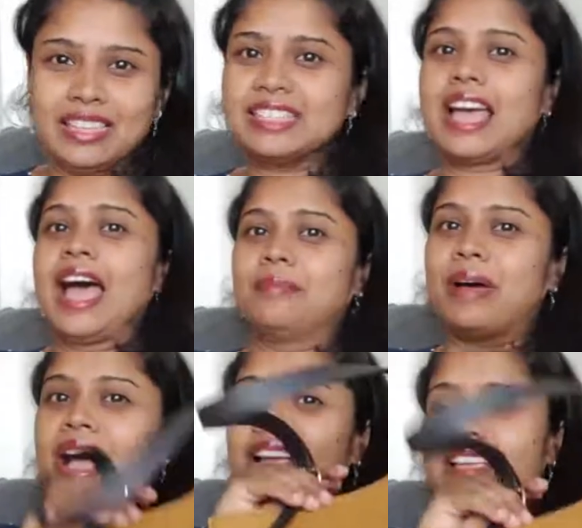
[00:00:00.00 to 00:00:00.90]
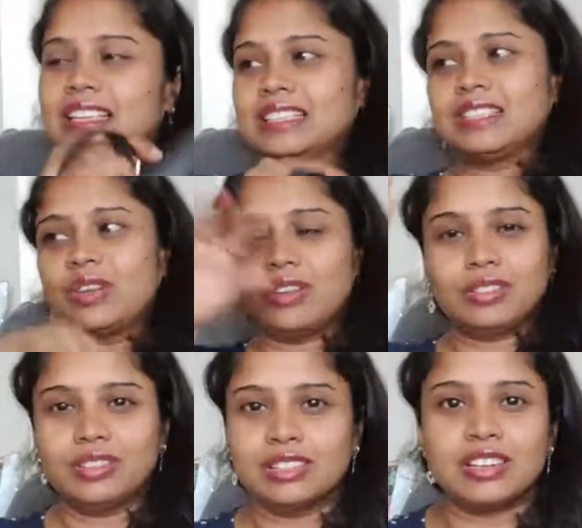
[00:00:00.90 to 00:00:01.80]
this handbag is
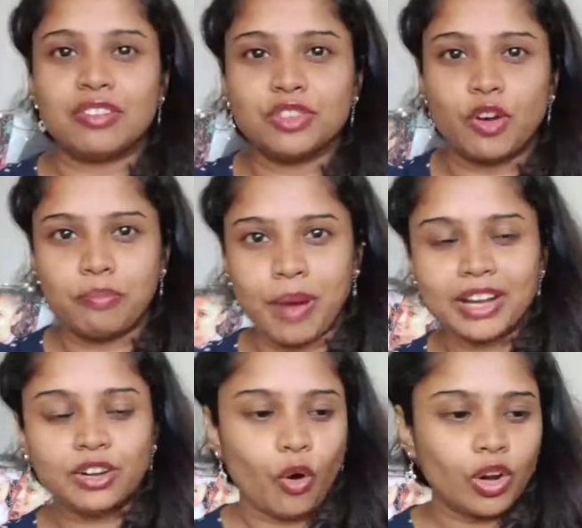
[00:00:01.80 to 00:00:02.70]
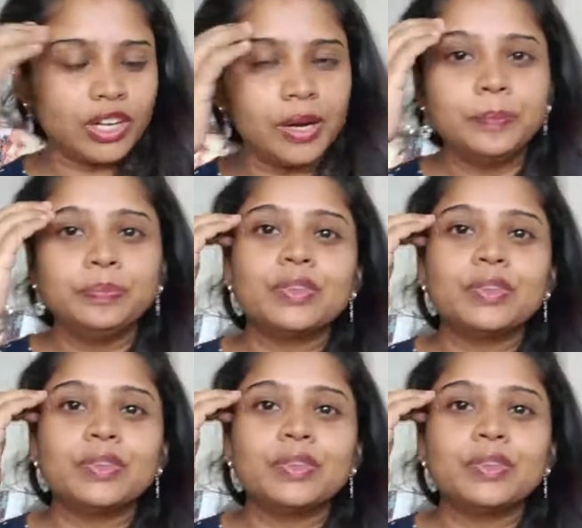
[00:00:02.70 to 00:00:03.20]
the stuffs of my daughter.